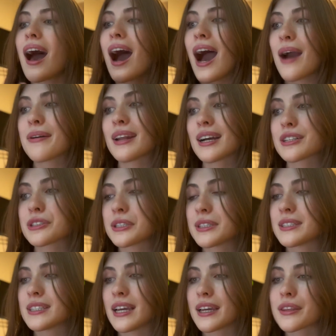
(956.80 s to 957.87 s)
I would actually
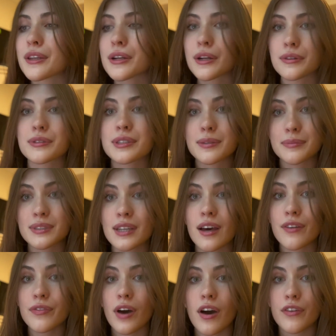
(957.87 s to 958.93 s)
take the notes
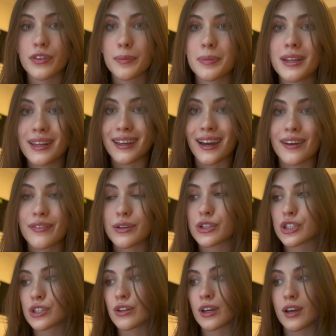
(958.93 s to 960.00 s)
themselves off the PDF and just click